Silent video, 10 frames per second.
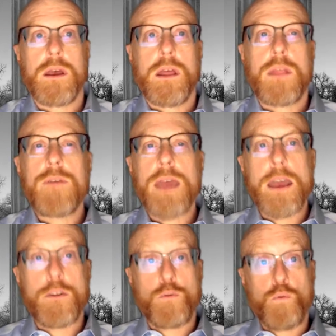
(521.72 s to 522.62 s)
The VA
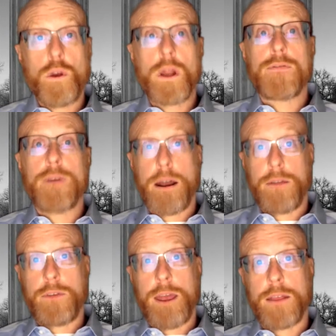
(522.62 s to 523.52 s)
is really fond of
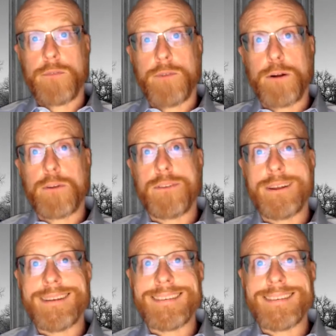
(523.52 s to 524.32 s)
saying that veterans didn't